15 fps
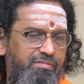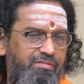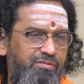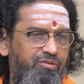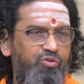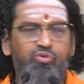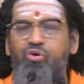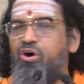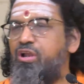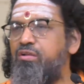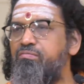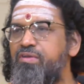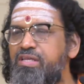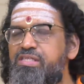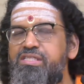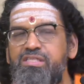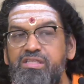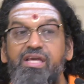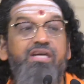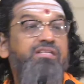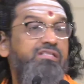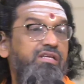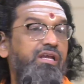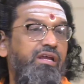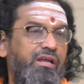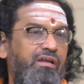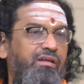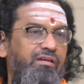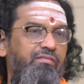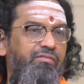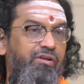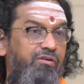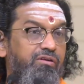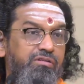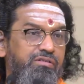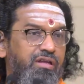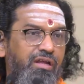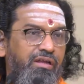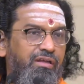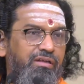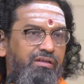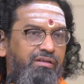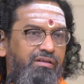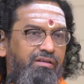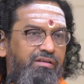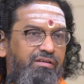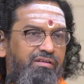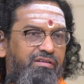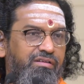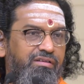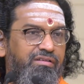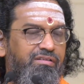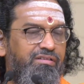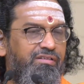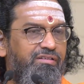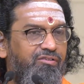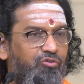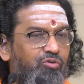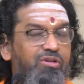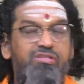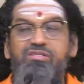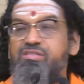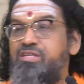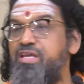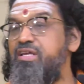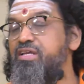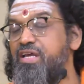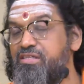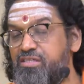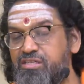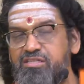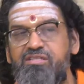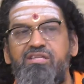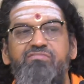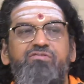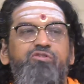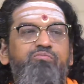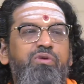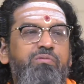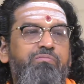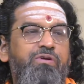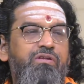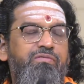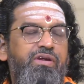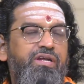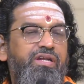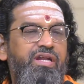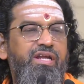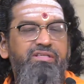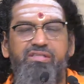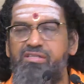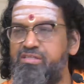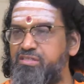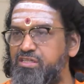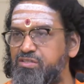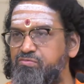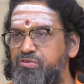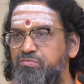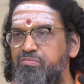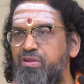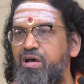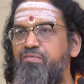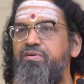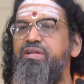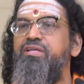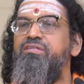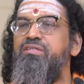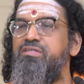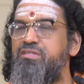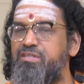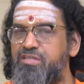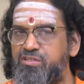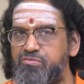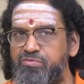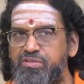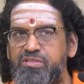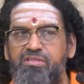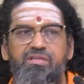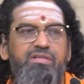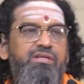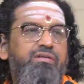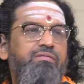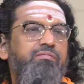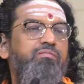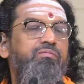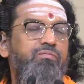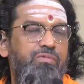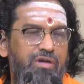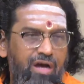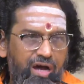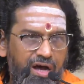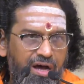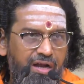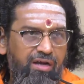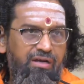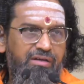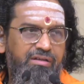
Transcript: You always, they are saying, you are not saying. You are saying existence with paperweight, existence with flower, existence with car.